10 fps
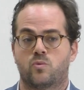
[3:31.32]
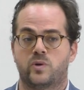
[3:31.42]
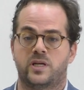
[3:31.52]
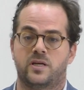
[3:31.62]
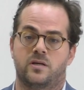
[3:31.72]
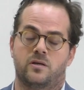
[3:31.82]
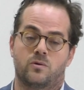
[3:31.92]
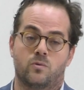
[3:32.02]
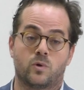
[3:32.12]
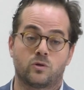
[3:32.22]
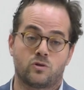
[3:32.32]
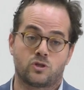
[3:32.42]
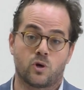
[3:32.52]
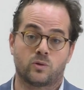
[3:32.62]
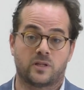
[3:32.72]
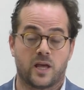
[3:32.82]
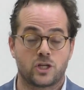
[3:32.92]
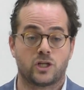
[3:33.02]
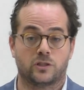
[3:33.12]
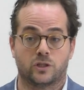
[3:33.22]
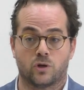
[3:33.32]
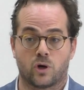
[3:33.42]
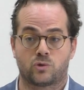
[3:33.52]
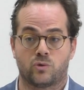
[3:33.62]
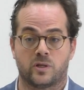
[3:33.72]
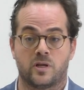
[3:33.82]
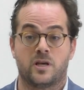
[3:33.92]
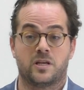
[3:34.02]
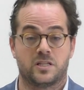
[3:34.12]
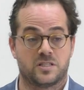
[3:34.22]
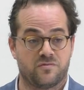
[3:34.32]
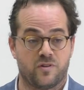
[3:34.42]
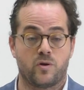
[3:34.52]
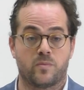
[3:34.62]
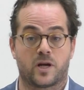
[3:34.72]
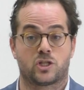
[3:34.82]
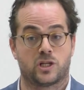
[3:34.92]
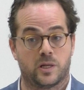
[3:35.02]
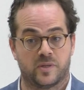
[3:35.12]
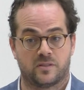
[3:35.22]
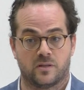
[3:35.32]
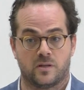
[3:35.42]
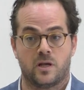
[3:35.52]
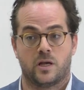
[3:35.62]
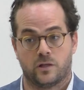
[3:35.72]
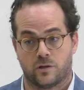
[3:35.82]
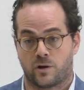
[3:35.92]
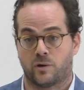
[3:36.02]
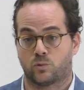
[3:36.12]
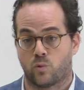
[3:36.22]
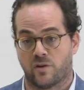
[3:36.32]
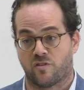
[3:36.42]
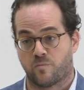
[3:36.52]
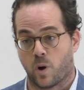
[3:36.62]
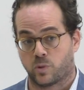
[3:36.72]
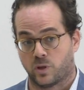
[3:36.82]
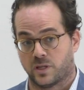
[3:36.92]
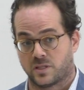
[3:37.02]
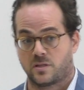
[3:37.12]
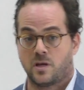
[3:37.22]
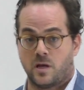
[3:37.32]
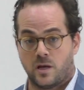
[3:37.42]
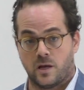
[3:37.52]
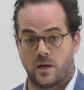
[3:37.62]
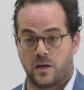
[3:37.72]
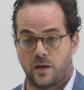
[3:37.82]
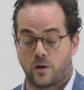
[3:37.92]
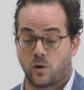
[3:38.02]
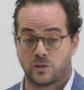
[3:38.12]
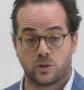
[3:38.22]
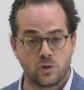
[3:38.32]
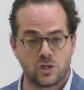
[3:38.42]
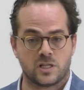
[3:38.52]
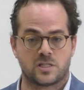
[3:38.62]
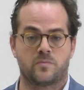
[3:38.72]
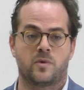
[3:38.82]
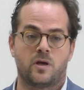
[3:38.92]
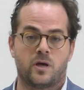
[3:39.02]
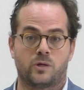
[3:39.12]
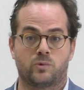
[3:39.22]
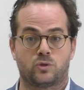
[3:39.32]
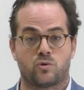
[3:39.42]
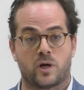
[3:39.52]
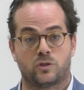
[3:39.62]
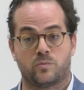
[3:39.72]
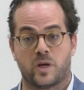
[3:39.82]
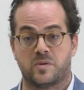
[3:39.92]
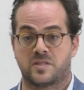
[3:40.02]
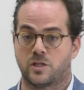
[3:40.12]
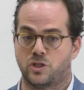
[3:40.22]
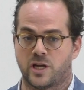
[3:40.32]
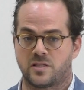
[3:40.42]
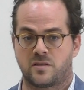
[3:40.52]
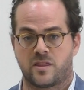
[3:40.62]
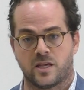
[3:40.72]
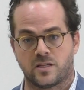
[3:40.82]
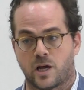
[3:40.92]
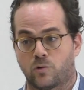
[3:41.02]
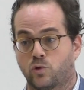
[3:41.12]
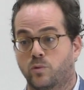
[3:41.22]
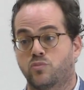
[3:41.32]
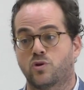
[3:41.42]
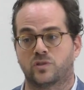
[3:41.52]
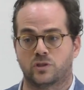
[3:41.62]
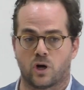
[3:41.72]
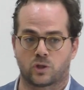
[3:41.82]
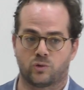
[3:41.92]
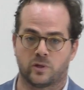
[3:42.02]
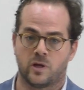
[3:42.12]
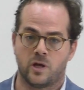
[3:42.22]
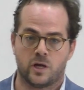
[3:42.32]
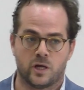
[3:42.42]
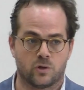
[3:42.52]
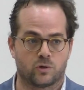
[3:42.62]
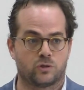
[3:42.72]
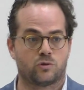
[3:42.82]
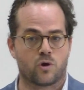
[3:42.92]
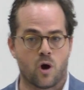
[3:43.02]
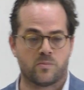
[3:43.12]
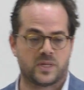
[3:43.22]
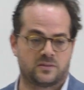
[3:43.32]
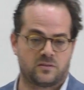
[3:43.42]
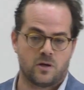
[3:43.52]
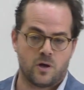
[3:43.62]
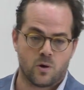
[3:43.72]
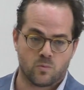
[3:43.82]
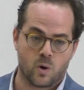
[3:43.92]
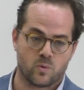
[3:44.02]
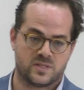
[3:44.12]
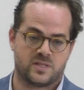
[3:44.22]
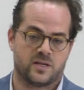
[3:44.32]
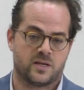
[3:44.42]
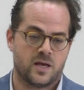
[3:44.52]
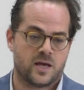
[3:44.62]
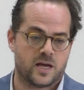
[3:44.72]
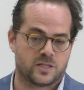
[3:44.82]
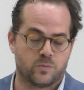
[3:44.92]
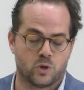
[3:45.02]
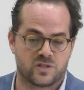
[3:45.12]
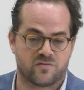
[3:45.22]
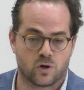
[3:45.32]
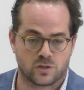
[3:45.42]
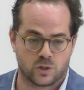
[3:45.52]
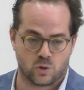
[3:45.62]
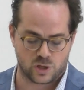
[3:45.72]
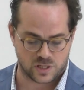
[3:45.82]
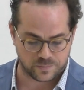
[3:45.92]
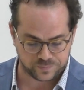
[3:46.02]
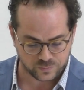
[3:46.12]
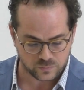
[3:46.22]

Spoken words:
we want to show that actually the doctrine is very much limited in the current wave of populist constitutionalism, and we try to maybe suggest things how to improve the doctrine in order to combat what we see as abusive constitutionalism.